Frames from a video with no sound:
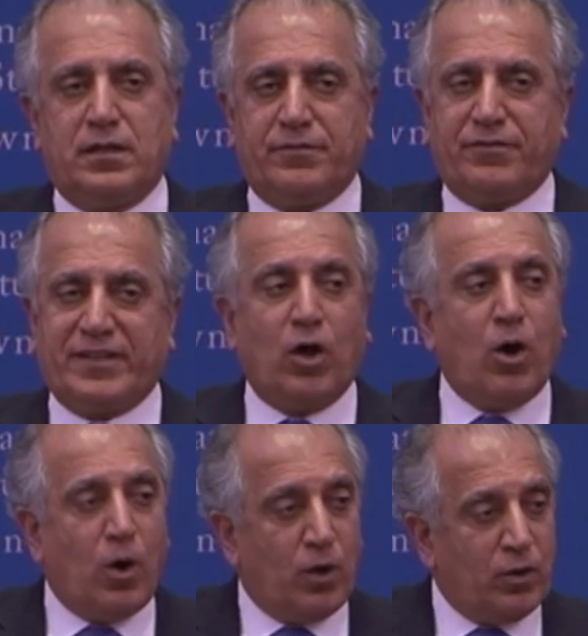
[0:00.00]
if at
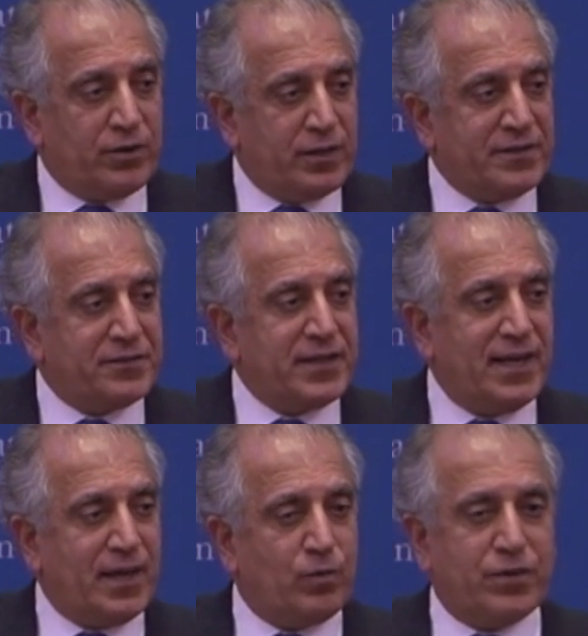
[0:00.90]
all, in
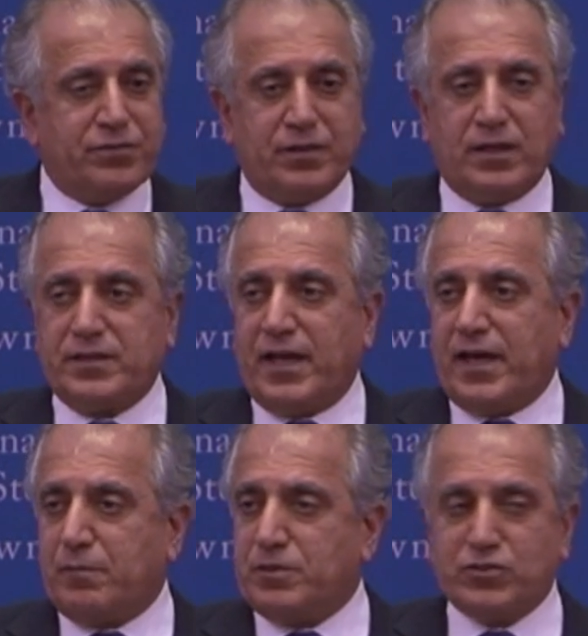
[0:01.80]
dealing with the
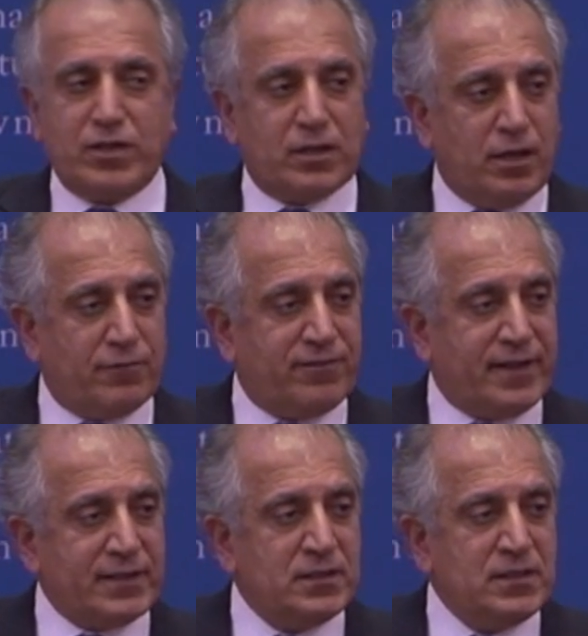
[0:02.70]
Arab-Israel
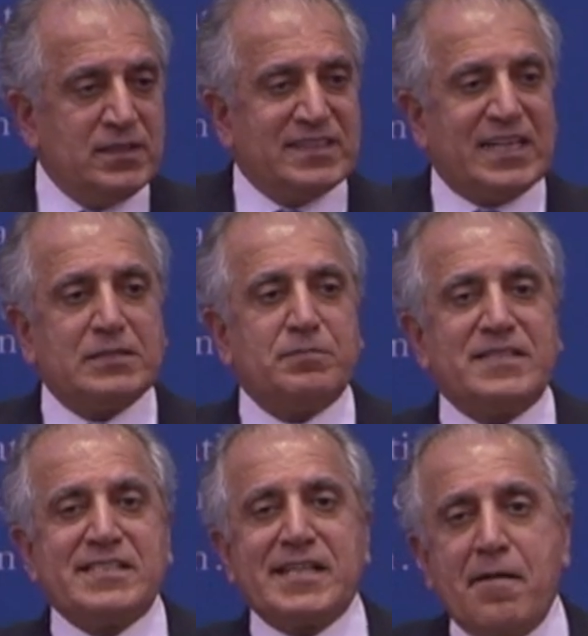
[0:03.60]
conflict. There has
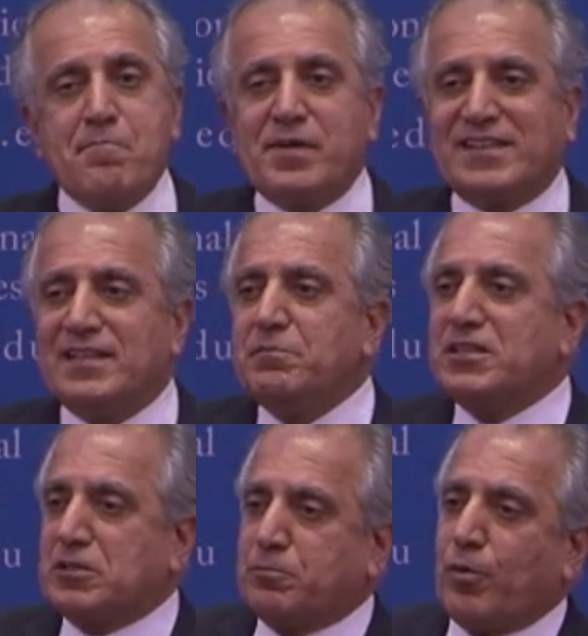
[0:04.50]
been some but
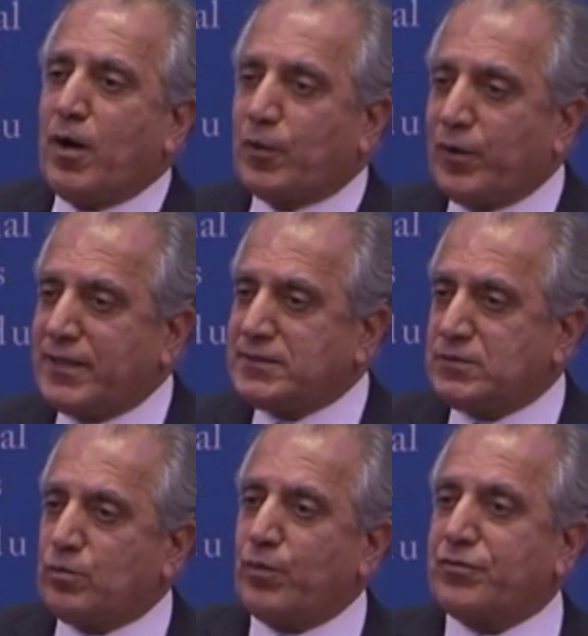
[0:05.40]
limited
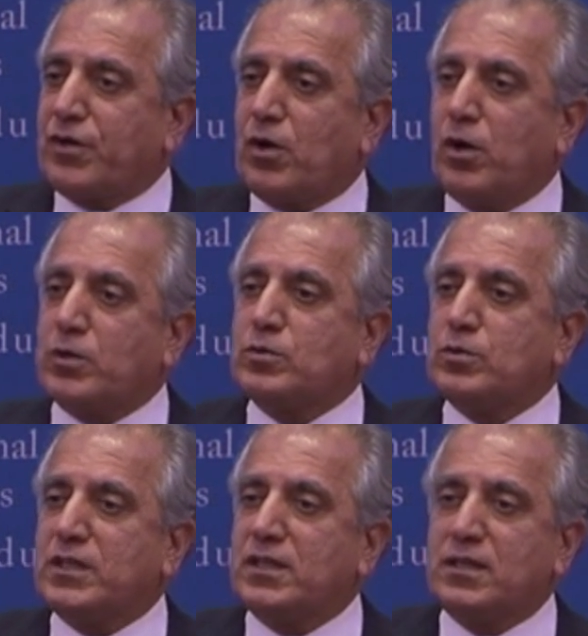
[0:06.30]
progress with regard
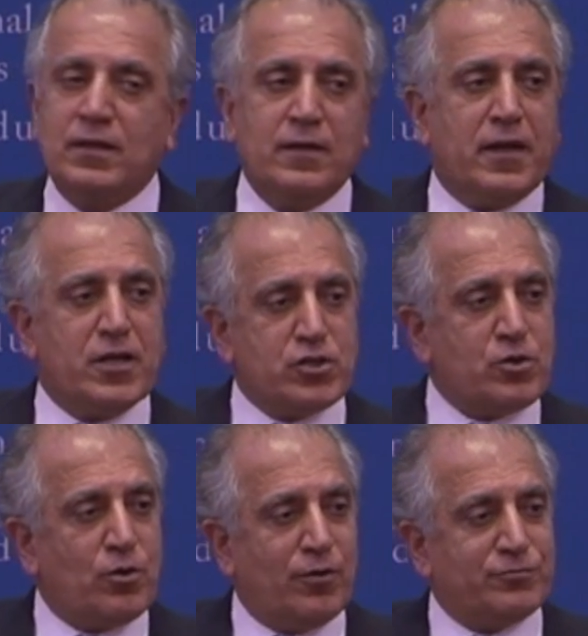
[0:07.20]
to the
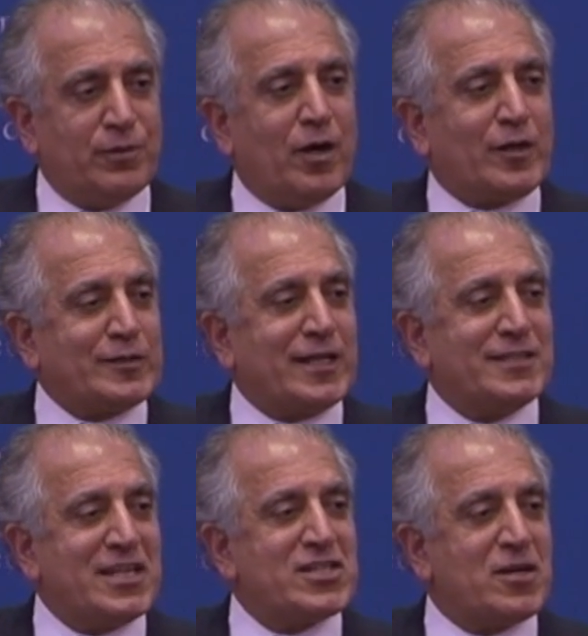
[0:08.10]
issue of
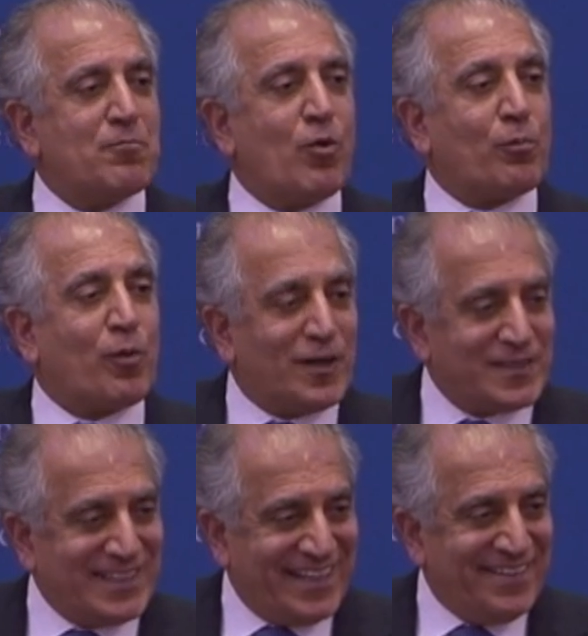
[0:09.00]
democratization more
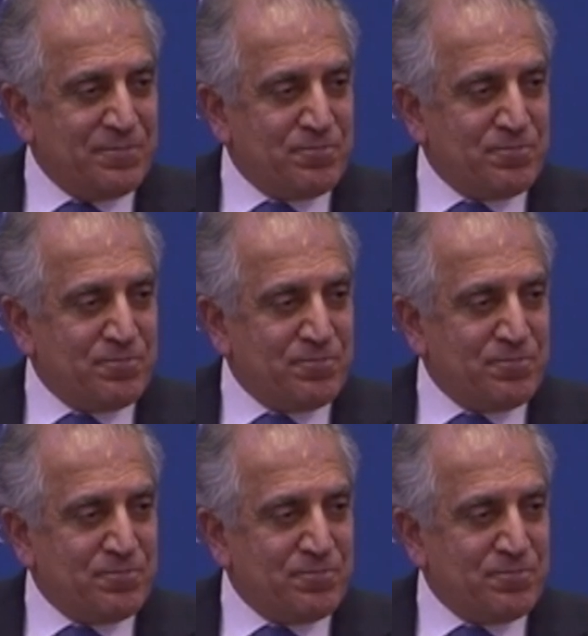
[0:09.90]
broadly.